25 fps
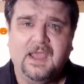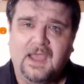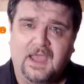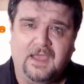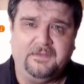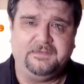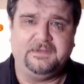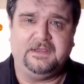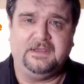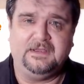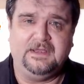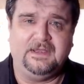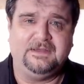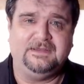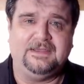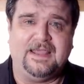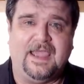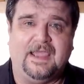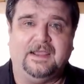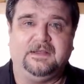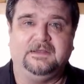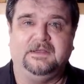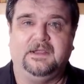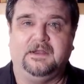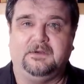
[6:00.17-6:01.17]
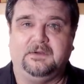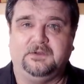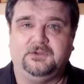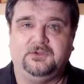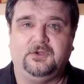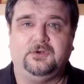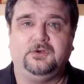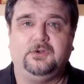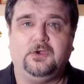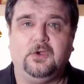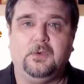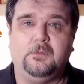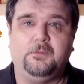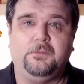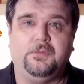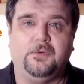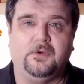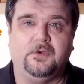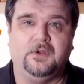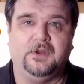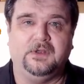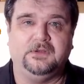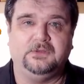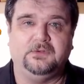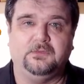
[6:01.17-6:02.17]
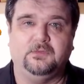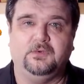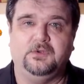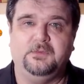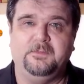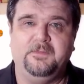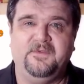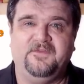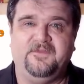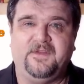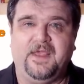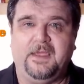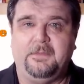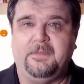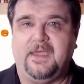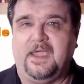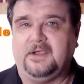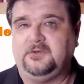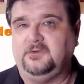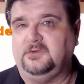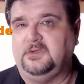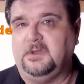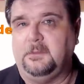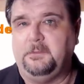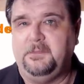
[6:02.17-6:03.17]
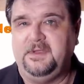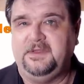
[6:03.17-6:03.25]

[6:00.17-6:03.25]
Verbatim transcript: After the attack, the return component would fly back to the